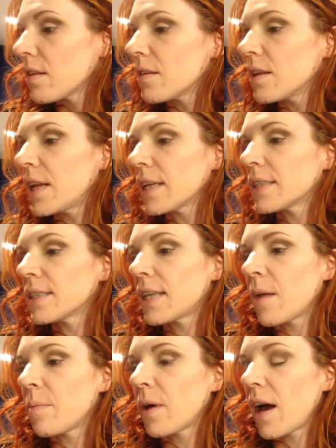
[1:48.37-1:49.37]
The next
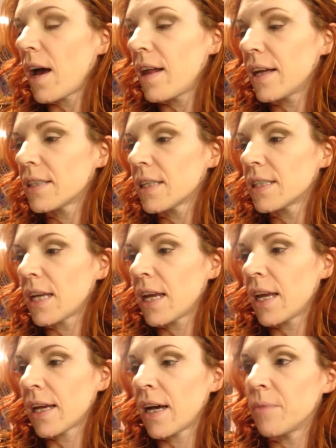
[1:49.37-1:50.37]
step, I like to
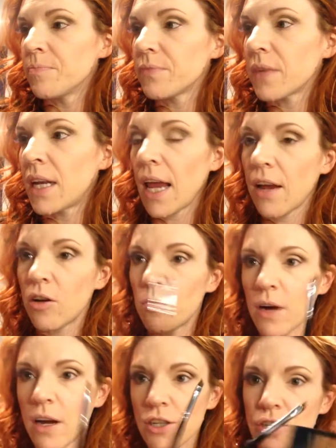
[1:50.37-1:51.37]
take an angle
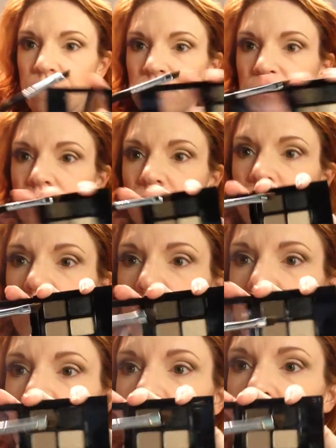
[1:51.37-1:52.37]
brush, looks